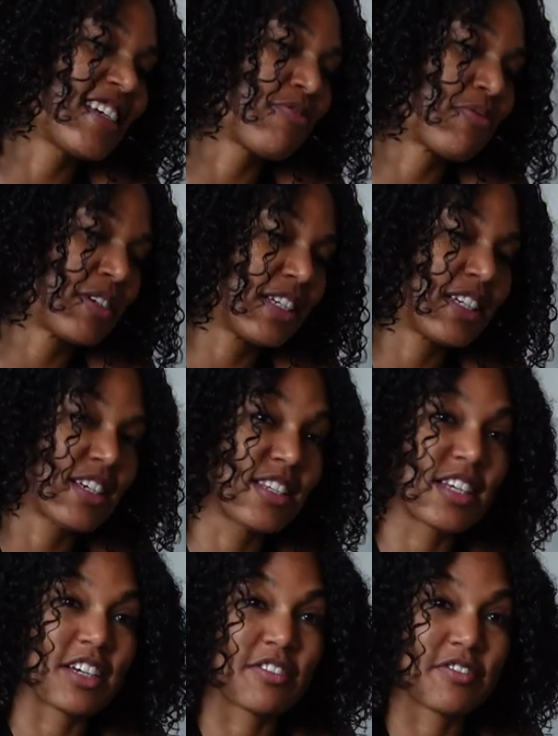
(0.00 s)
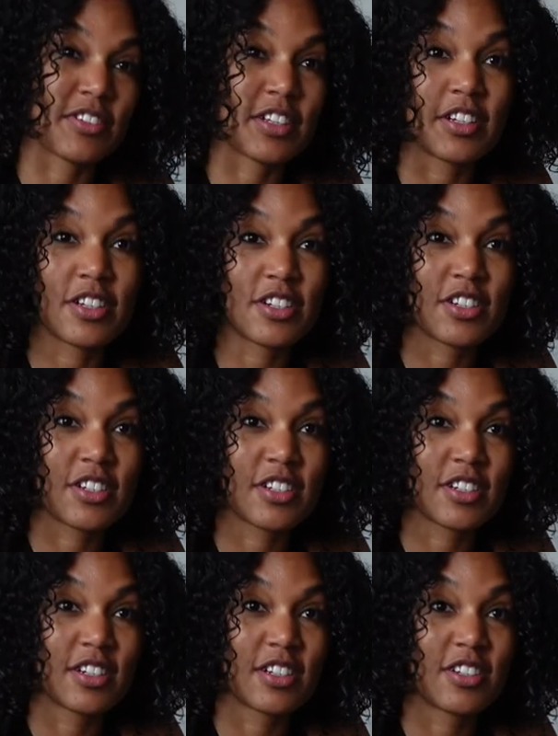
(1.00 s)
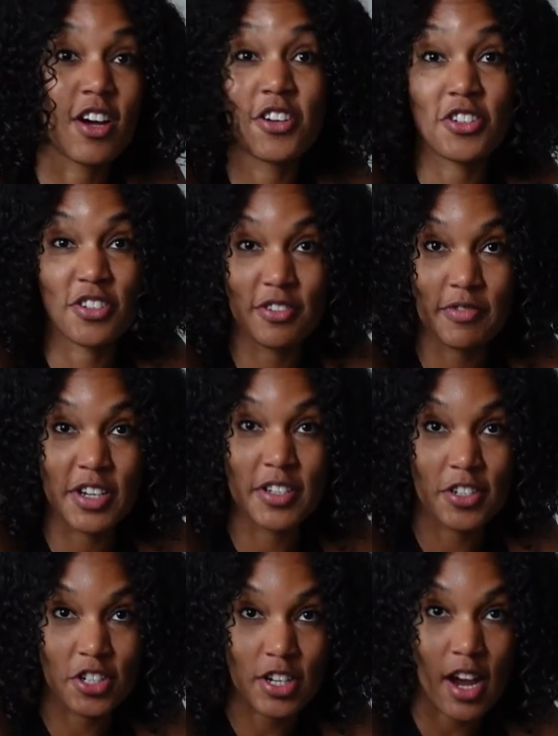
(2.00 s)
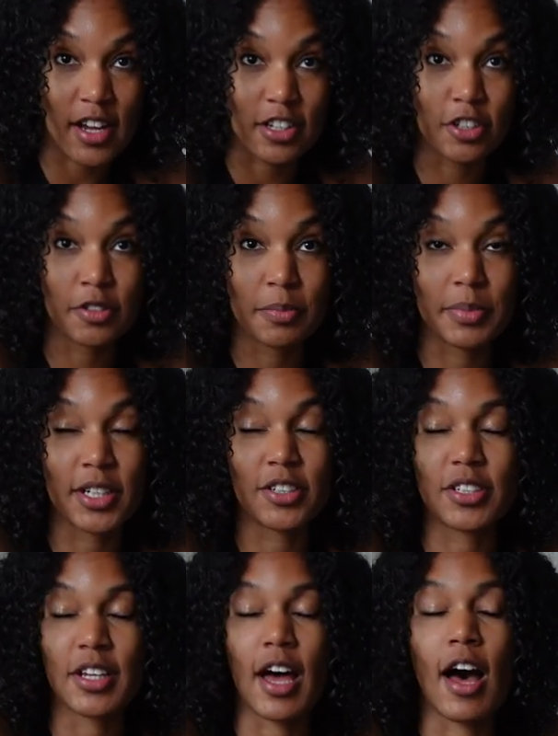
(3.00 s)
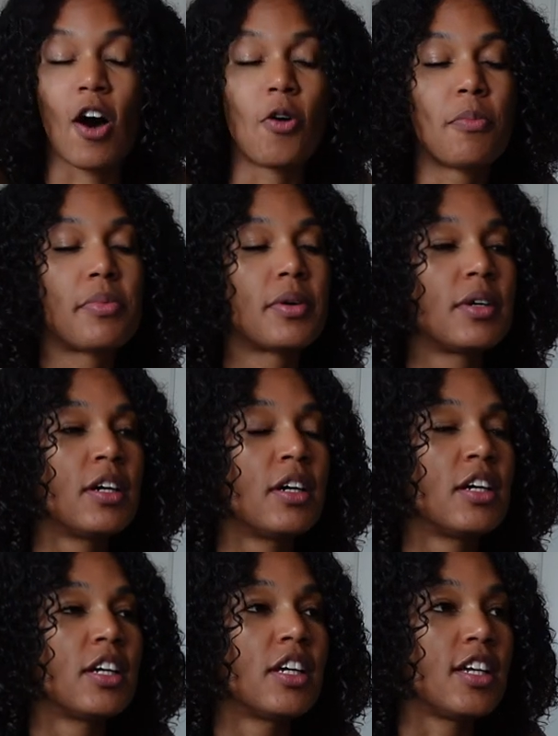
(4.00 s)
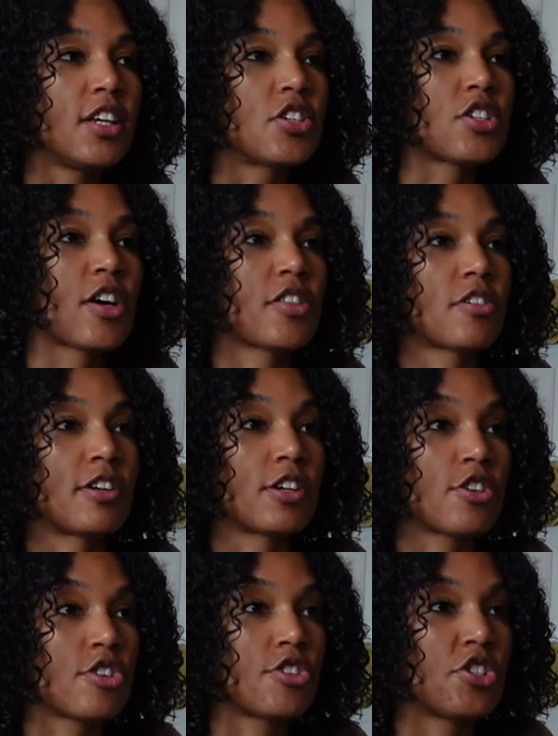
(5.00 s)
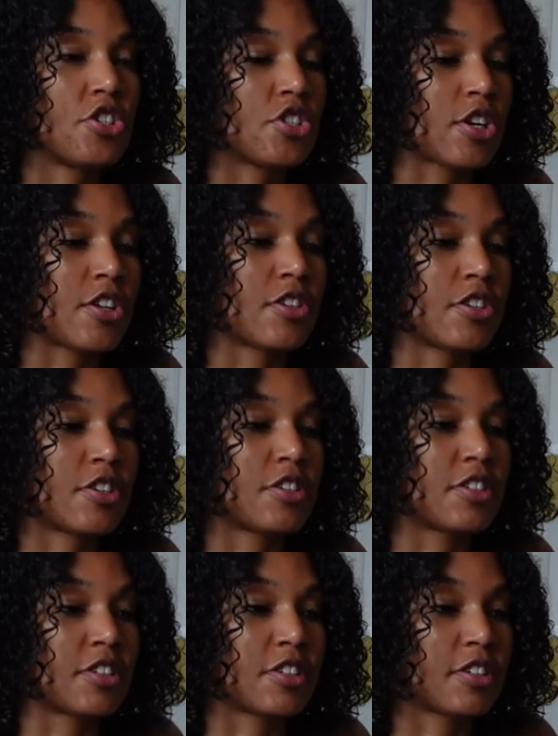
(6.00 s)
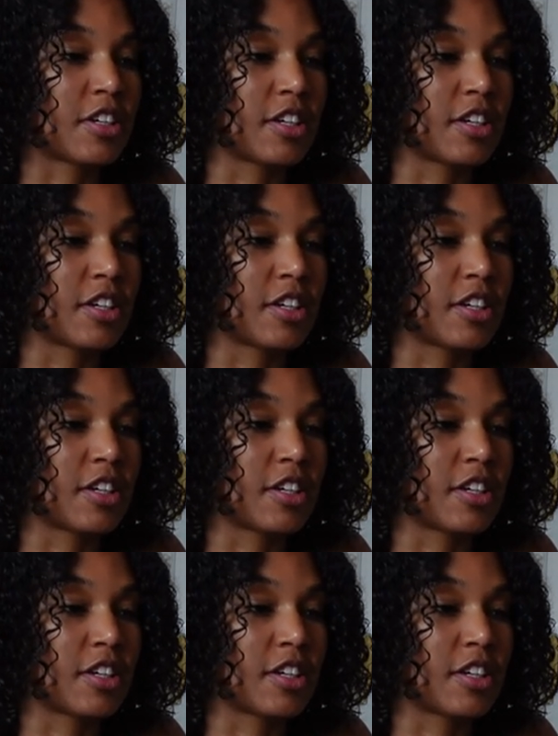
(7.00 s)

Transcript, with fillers: it really does take a village, not just to raise a child, but to help each other, encourage each other, to